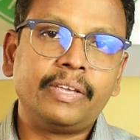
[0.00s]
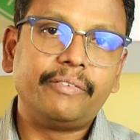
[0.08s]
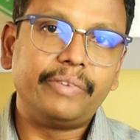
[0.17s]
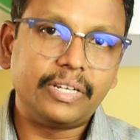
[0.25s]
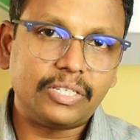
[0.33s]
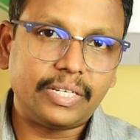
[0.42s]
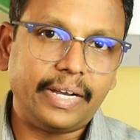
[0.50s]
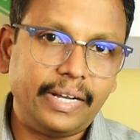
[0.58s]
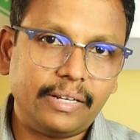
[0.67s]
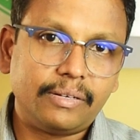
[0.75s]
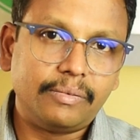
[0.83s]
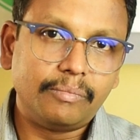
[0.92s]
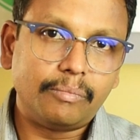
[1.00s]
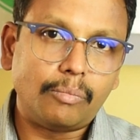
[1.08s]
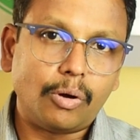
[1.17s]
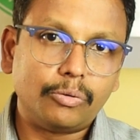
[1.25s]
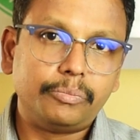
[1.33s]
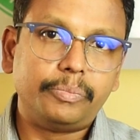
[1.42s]
When a child
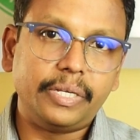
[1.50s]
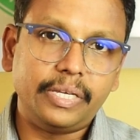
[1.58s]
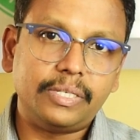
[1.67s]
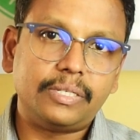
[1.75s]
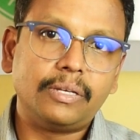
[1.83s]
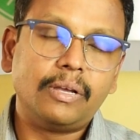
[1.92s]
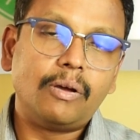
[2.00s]
mouth breathes,